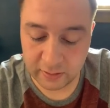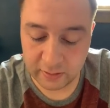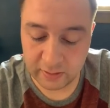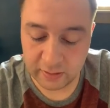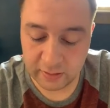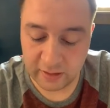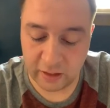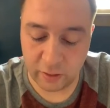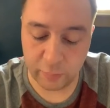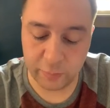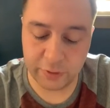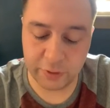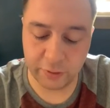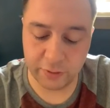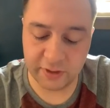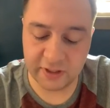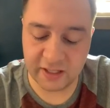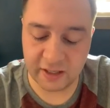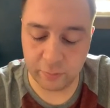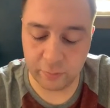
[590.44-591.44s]
How will we know the
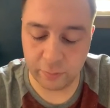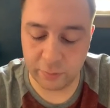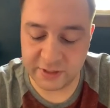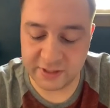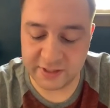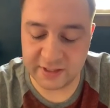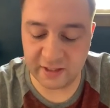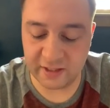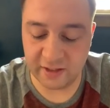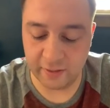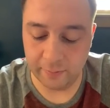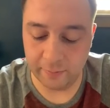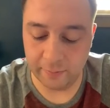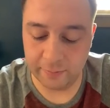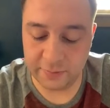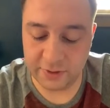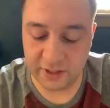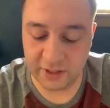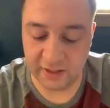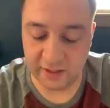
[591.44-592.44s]
guy when we see him?
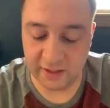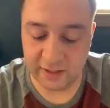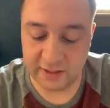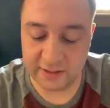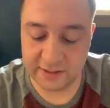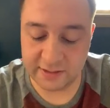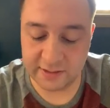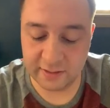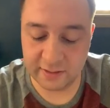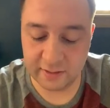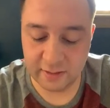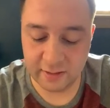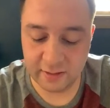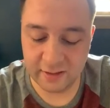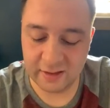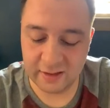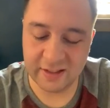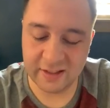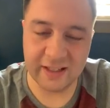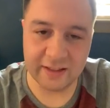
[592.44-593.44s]
Johnny asked.
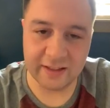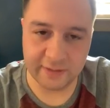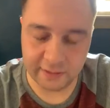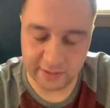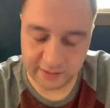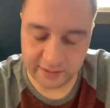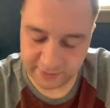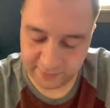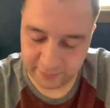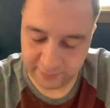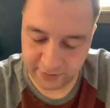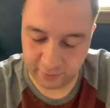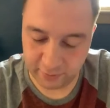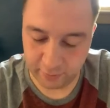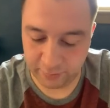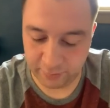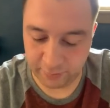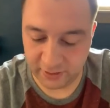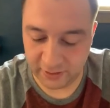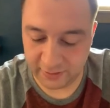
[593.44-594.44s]
Get this, Vincent
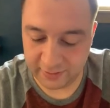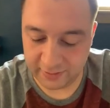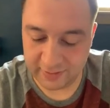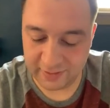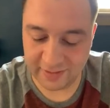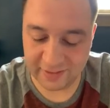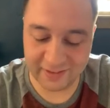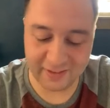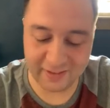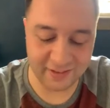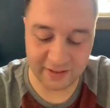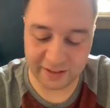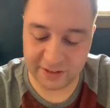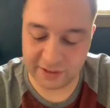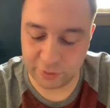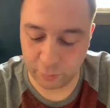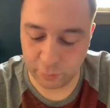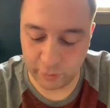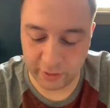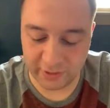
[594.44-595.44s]
replied. Idiot likes
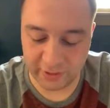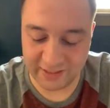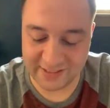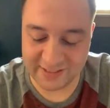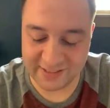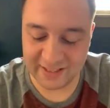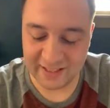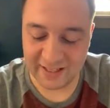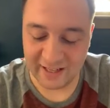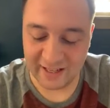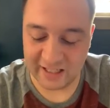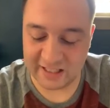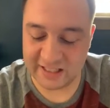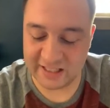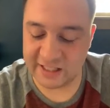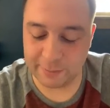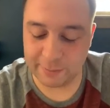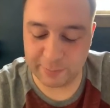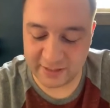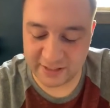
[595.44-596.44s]
to wear these
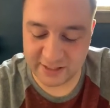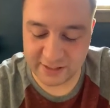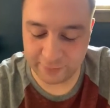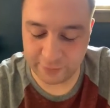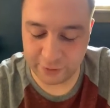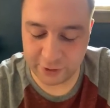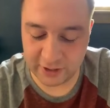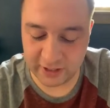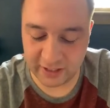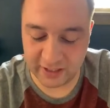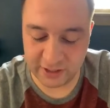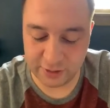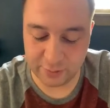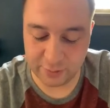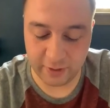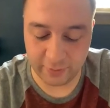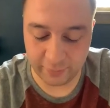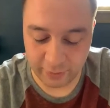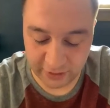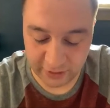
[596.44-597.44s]
expensive shades
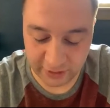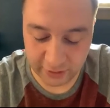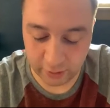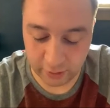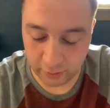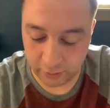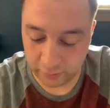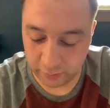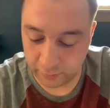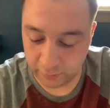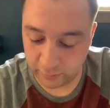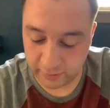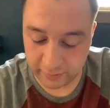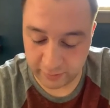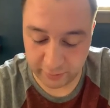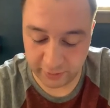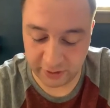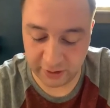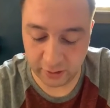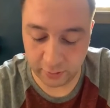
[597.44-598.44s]
wherever he
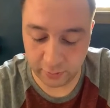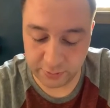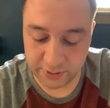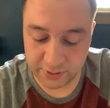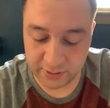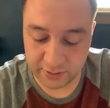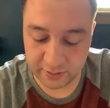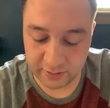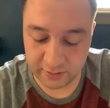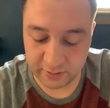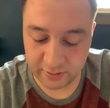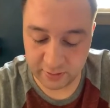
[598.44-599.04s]
goes.